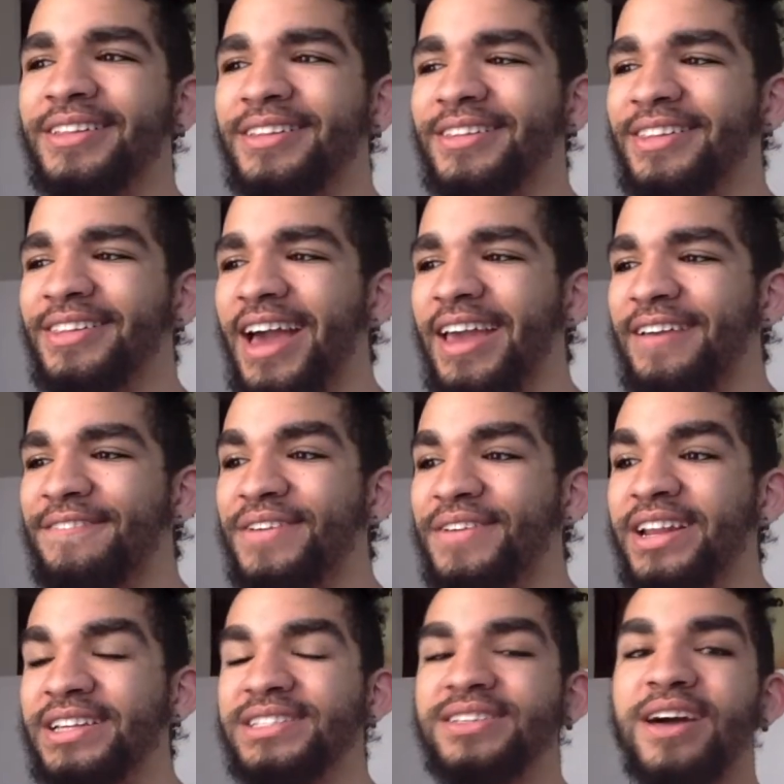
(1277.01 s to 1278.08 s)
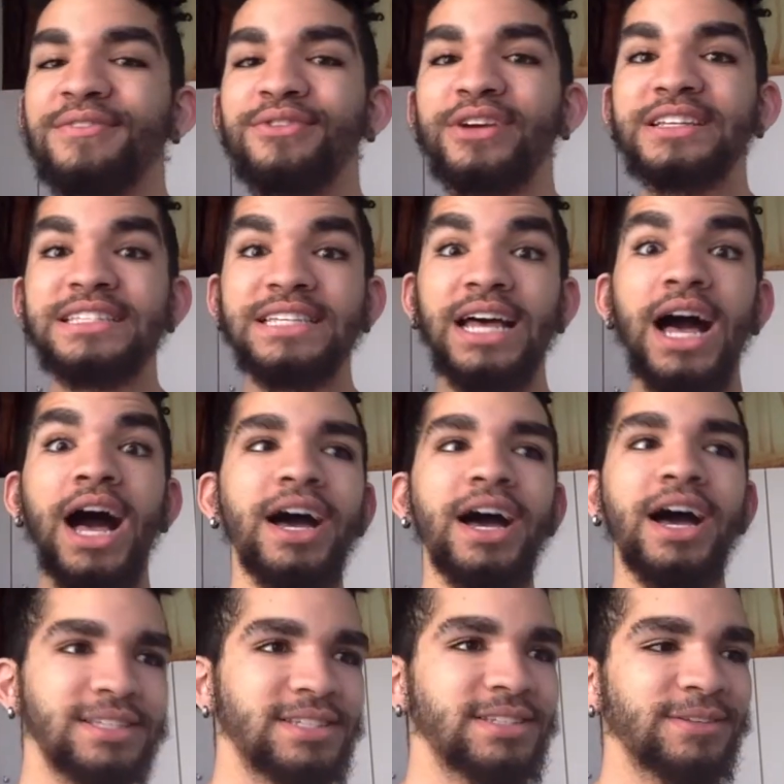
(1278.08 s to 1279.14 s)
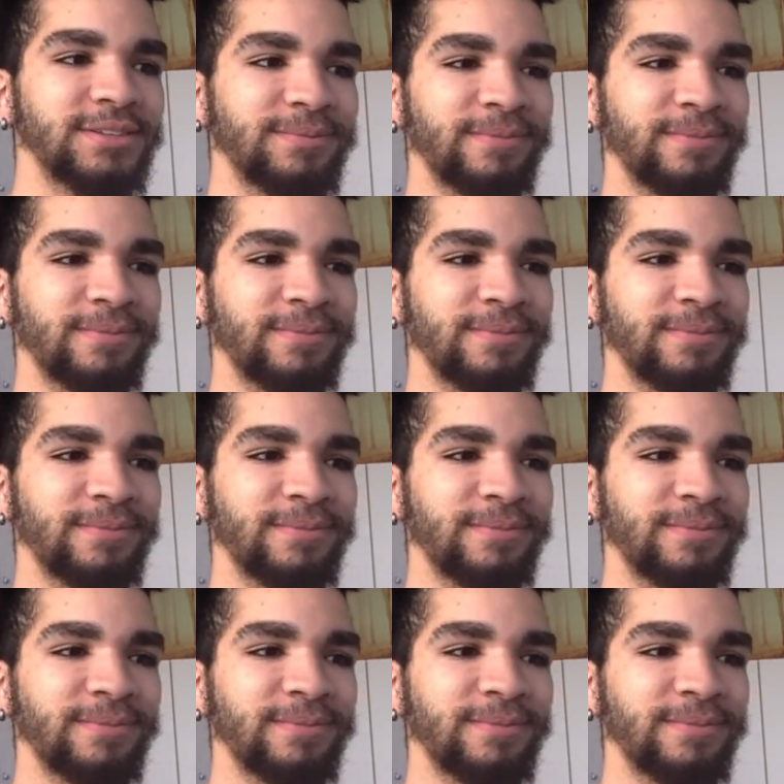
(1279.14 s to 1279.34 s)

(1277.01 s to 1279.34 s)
Like, feeding suffering to us.